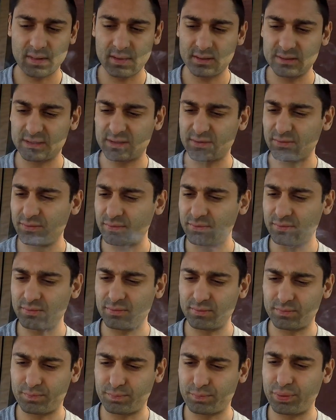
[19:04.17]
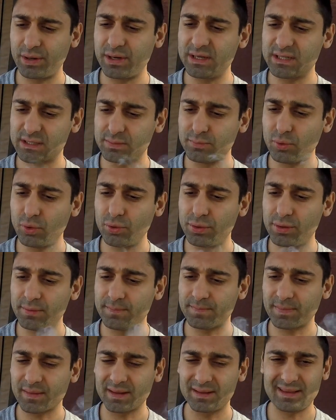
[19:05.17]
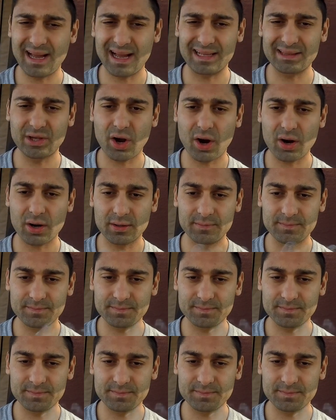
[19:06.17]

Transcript: It's pretty smooth, not dark.